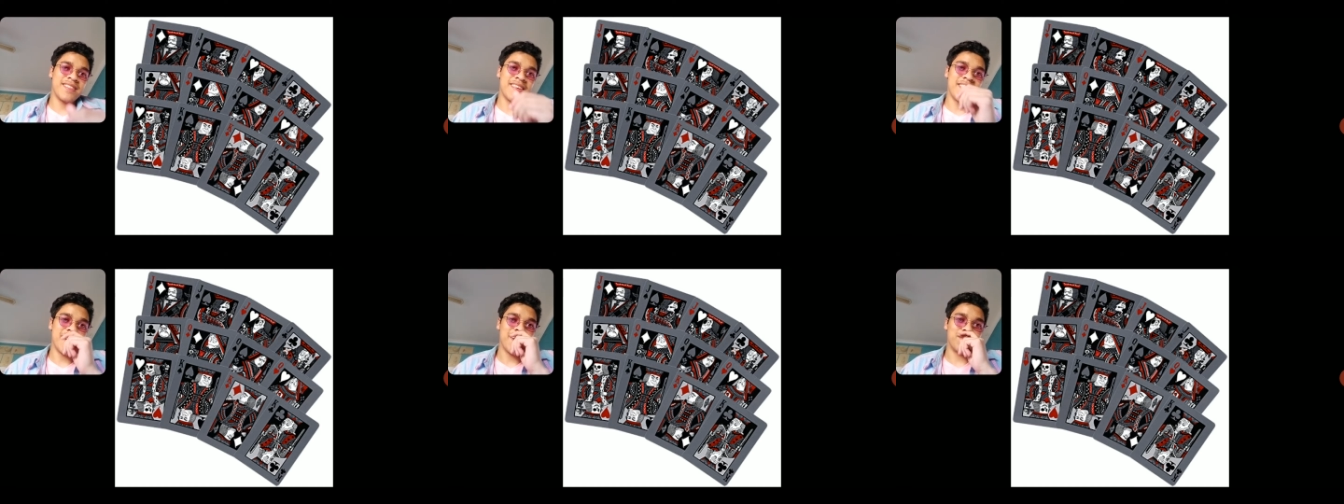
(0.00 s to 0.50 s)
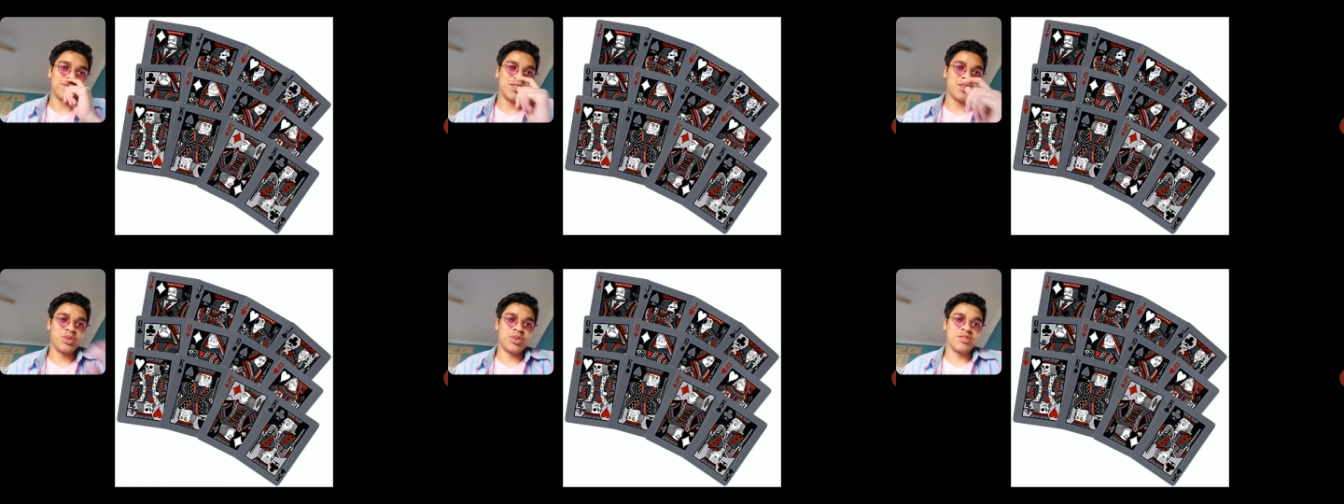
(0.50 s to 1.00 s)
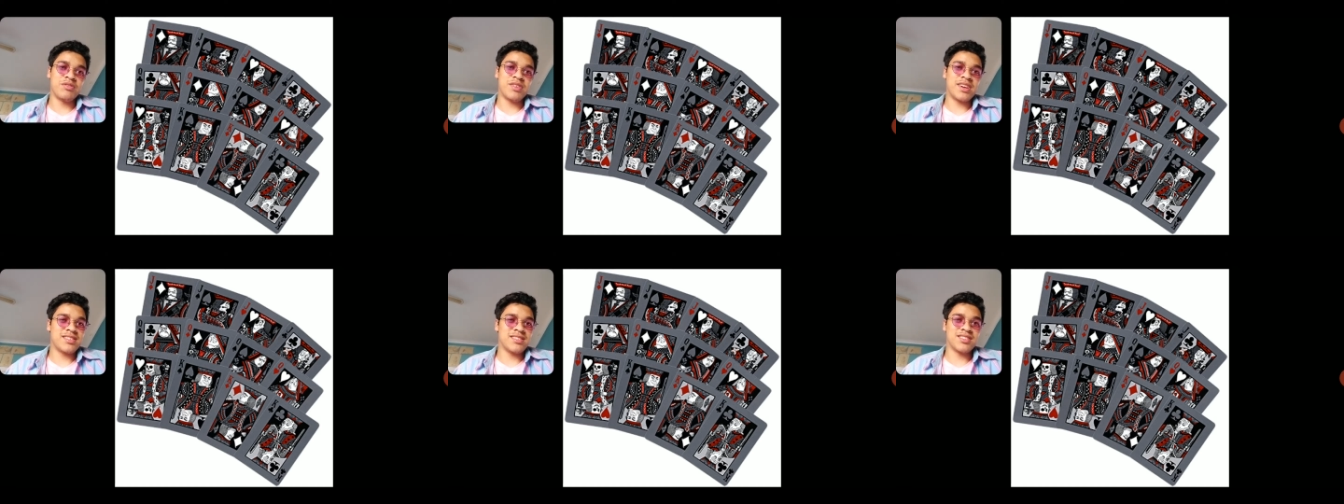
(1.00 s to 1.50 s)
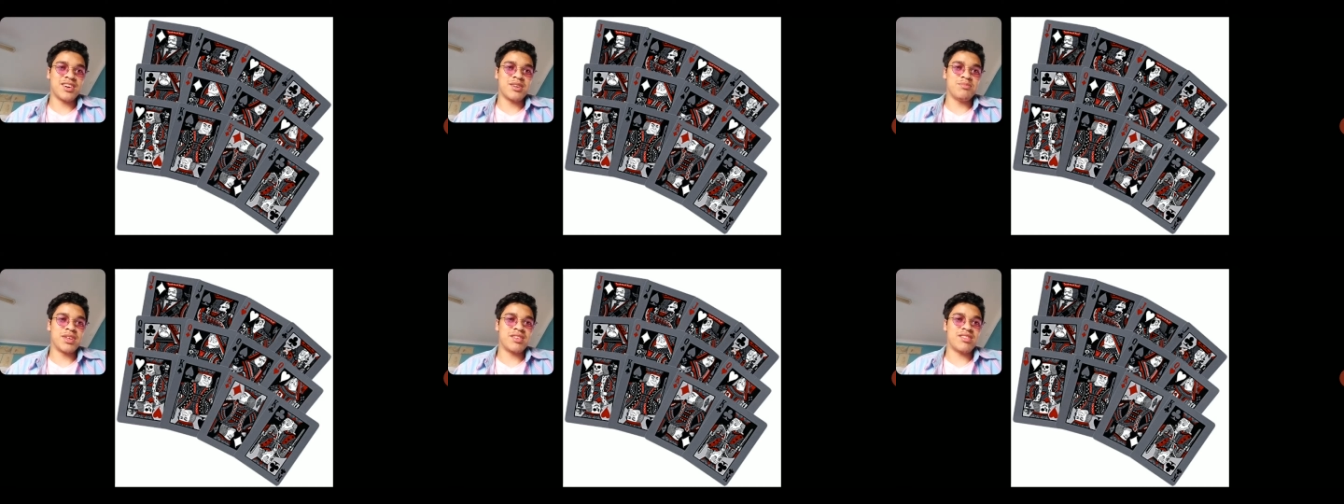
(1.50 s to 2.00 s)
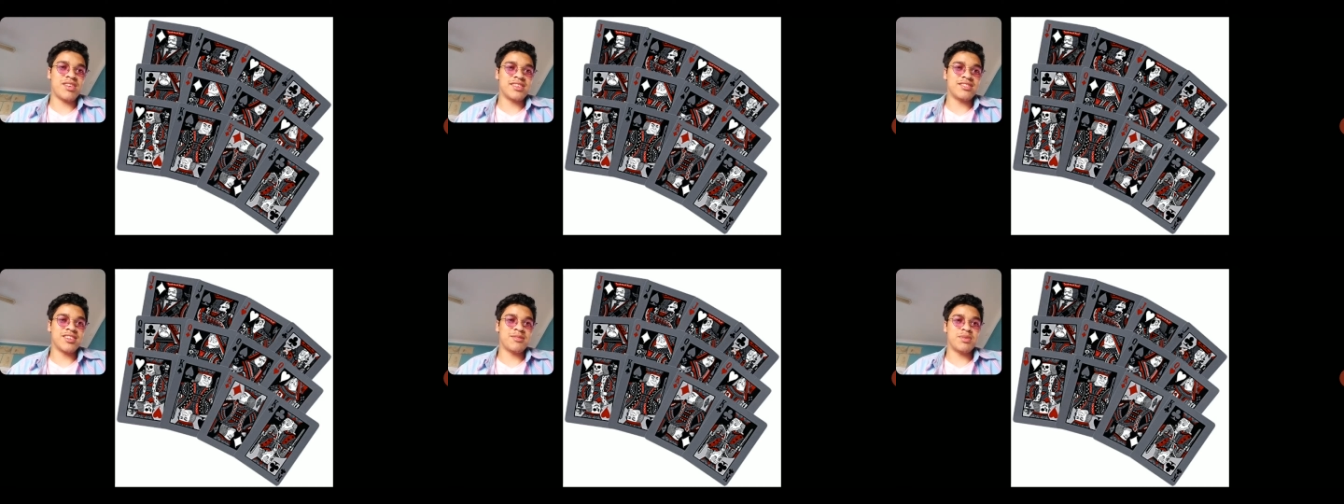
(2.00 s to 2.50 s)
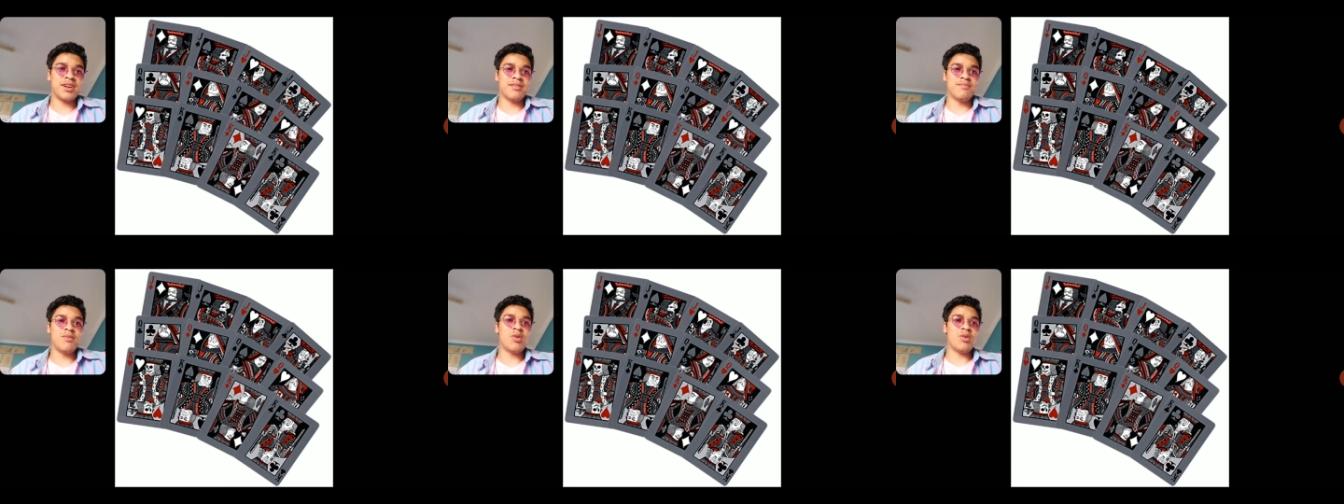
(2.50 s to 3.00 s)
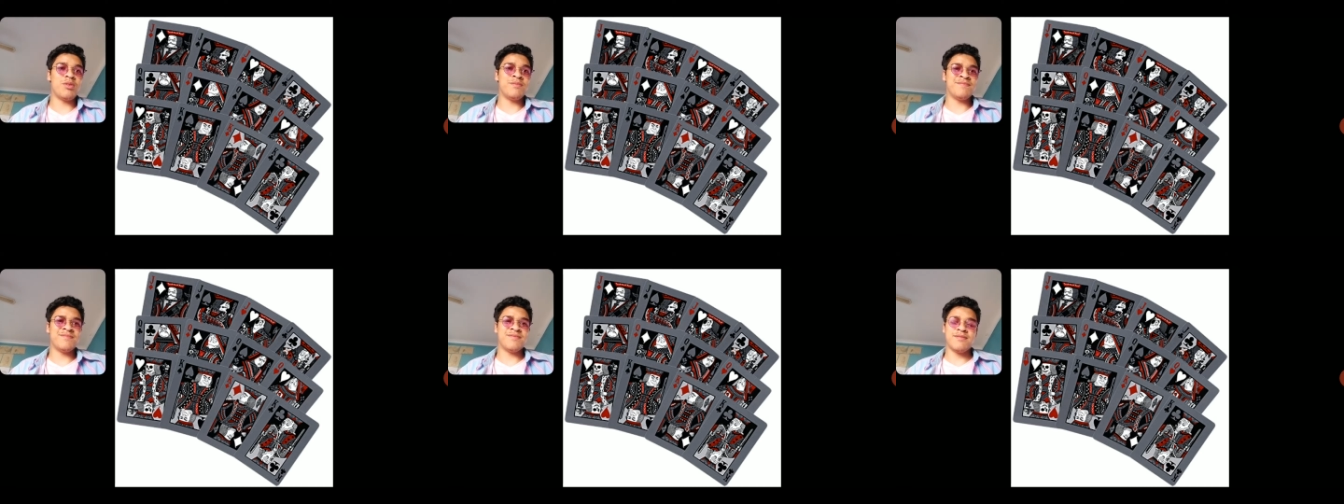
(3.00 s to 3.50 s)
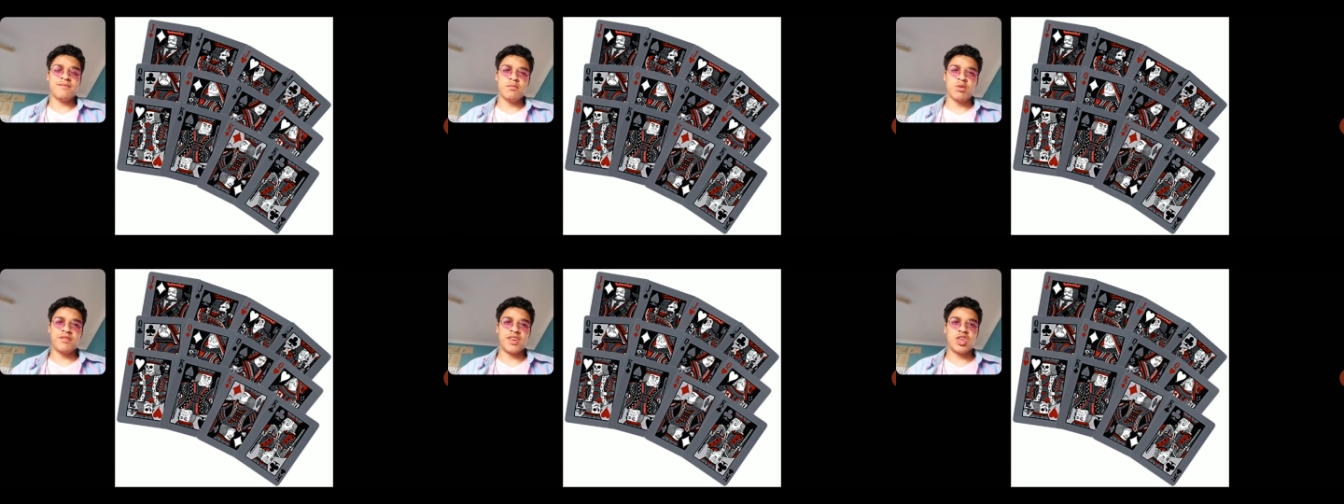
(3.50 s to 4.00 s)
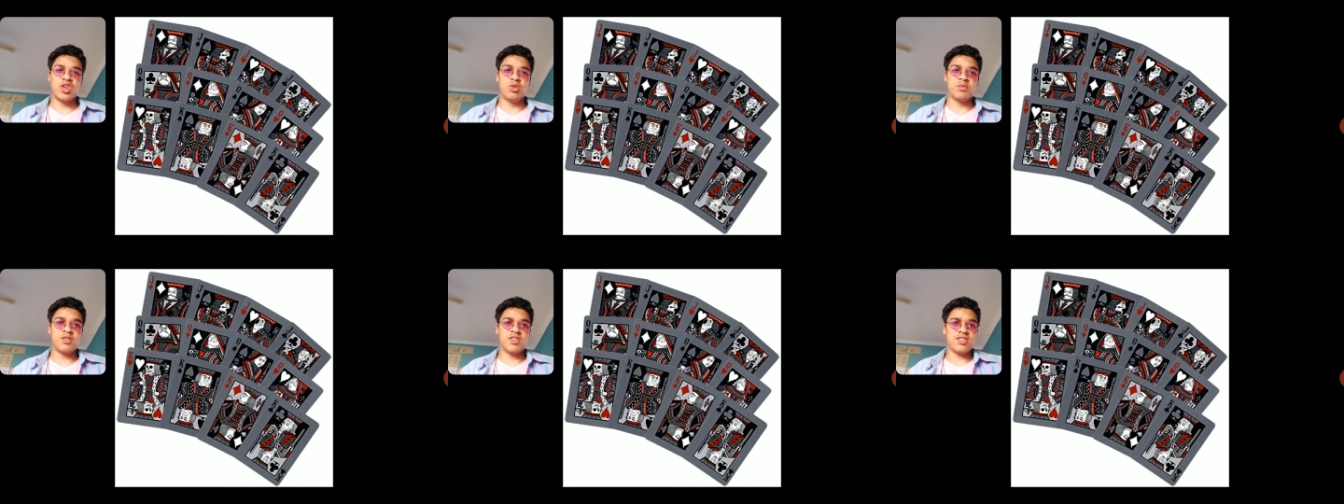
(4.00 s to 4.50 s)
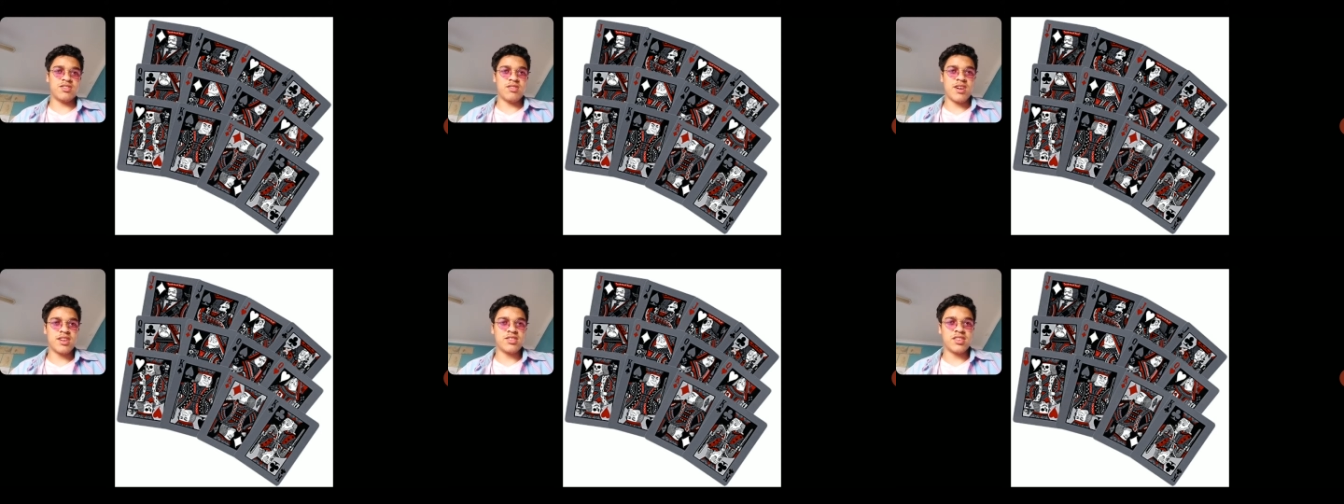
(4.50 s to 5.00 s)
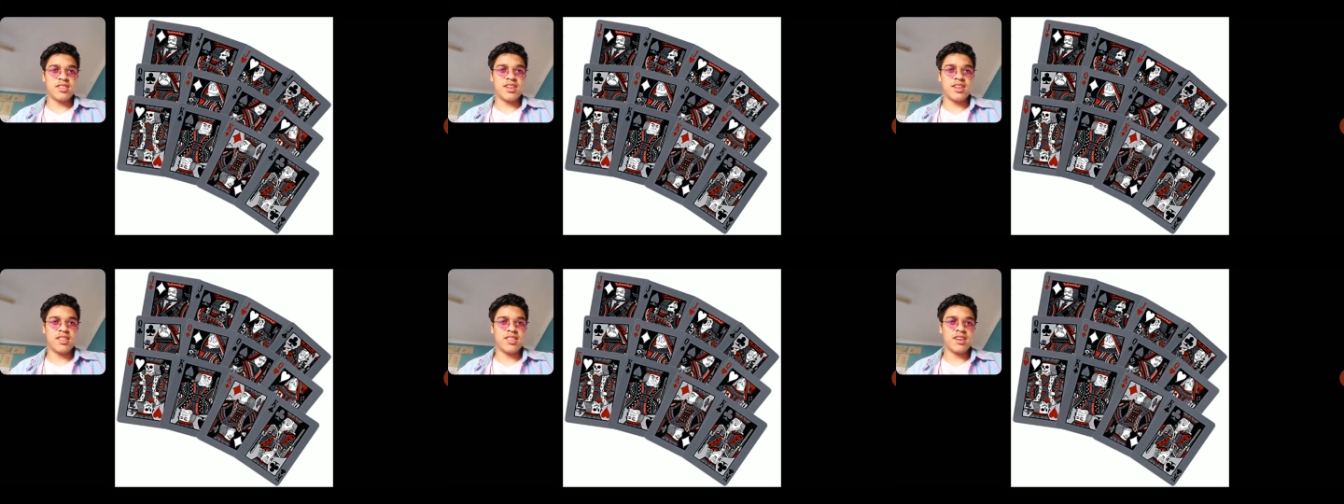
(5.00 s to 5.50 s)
yeah, so all the faces are a bit tragic, but more of a humorous tragic than anything